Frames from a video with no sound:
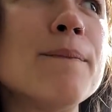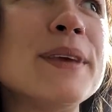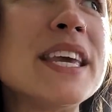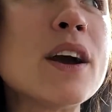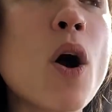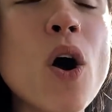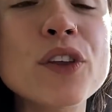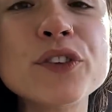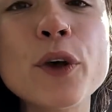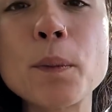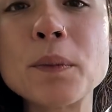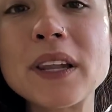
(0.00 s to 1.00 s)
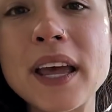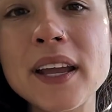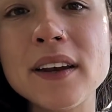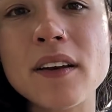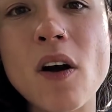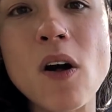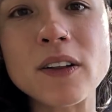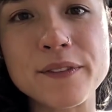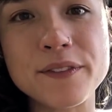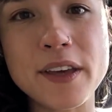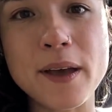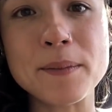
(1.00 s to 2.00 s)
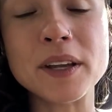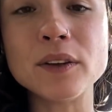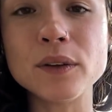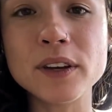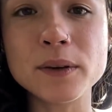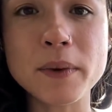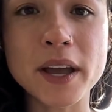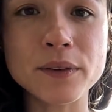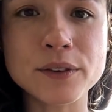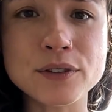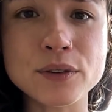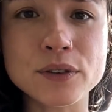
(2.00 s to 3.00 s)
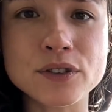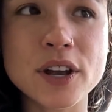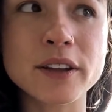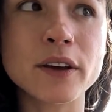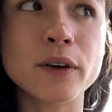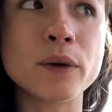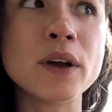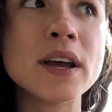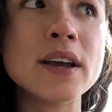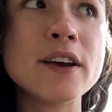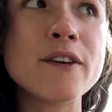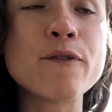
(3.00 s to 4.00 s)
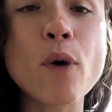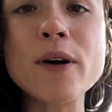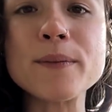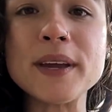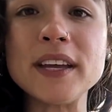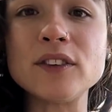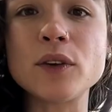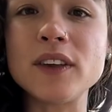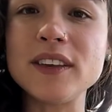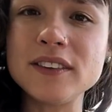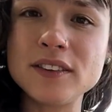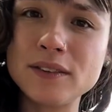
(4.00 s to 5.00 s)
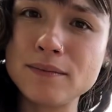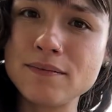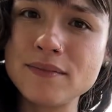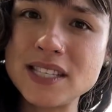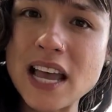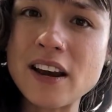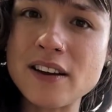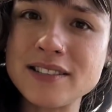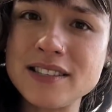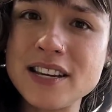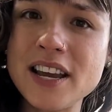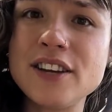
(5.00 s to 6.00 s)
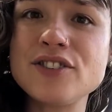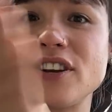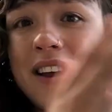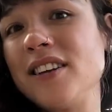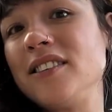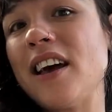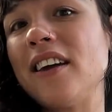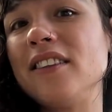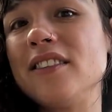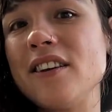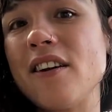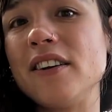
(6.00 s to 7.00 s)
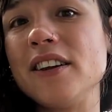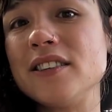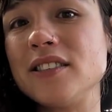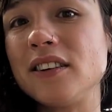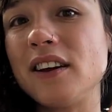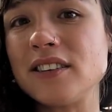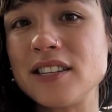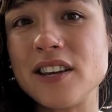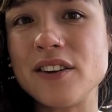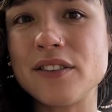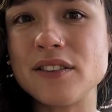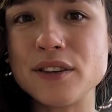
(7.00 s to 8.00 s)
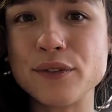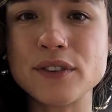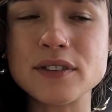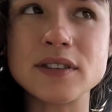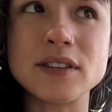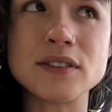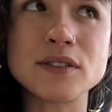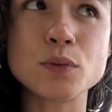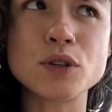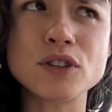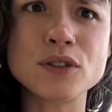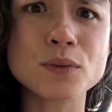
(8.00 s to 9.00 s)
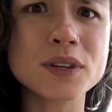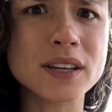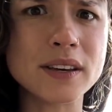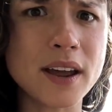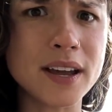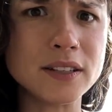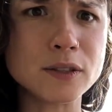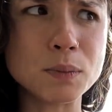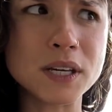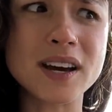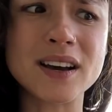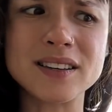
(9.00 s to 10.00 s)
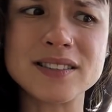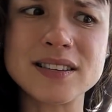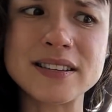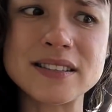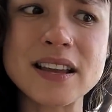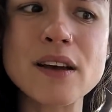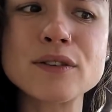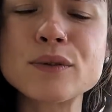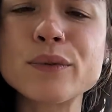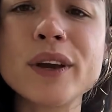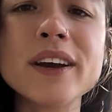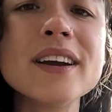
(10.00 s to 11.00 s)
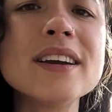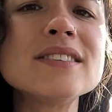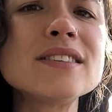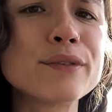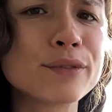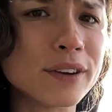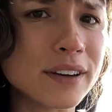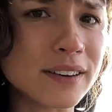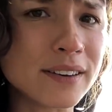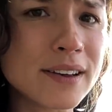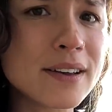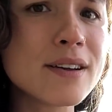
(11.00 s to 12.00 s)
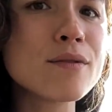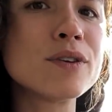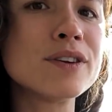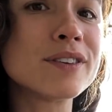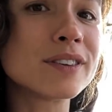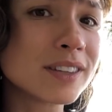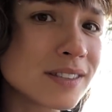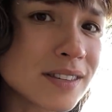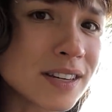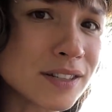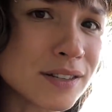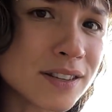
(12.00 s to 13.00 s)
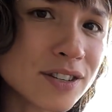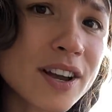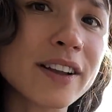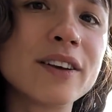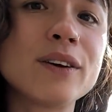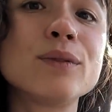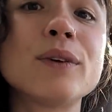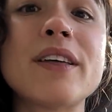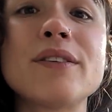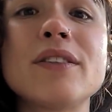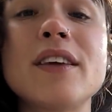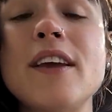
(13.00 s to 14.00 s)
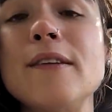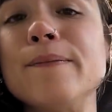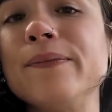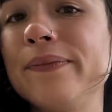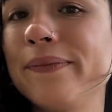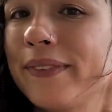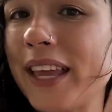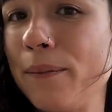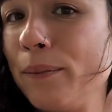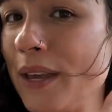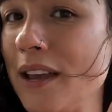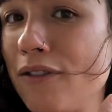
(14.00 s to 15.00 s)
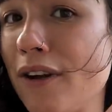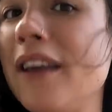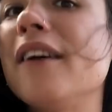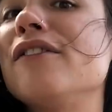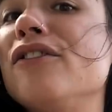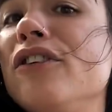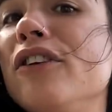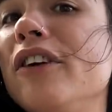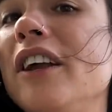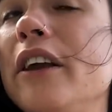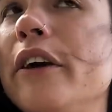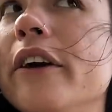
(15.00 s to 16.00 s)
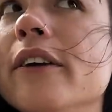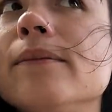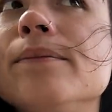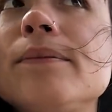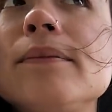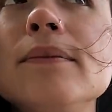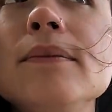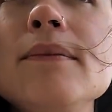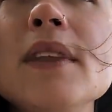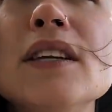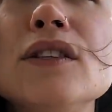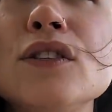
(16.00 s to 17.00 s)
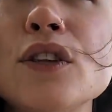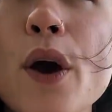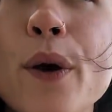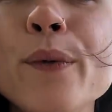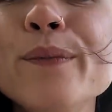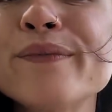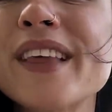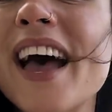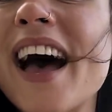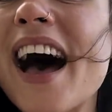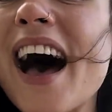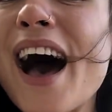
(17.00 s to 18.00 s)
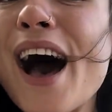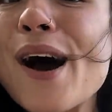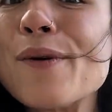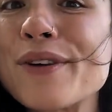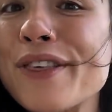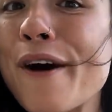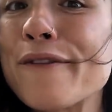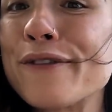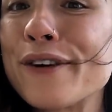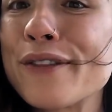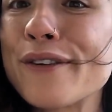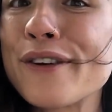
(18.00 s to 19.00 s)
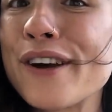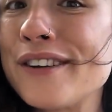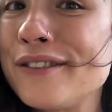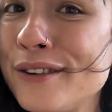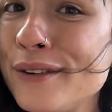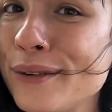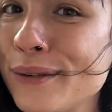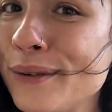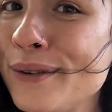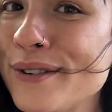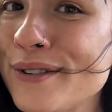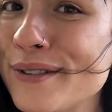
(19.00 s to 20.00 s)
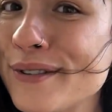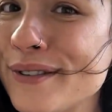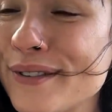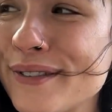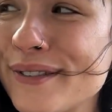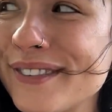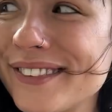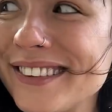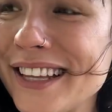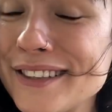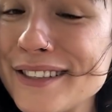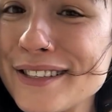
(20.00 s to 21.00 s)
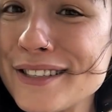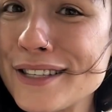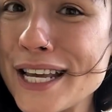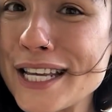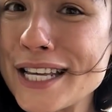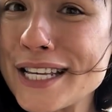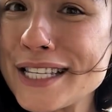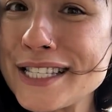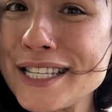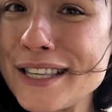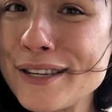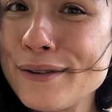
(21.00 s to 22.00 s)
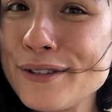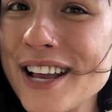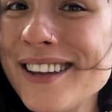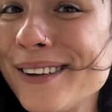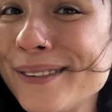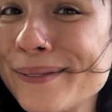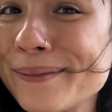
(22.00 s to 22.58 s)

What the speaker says: He also played all of them, including my original cello, for me. So he sat on stage and I sat in the audience and got to hear the differences, which is really nice because it sounds very different when you're listening to the cello rather than it being right under your ear. So, without further ado, let's see the new cello.